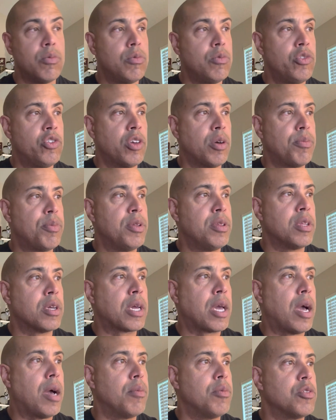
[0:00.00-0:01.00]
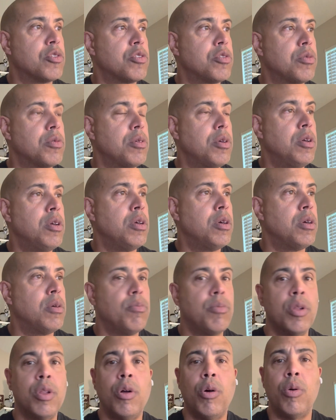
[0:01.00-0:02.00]
jump in the comments
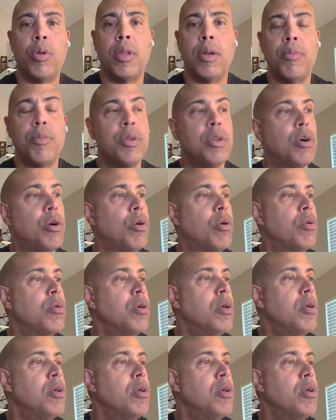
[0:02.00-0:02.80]
below and let me know.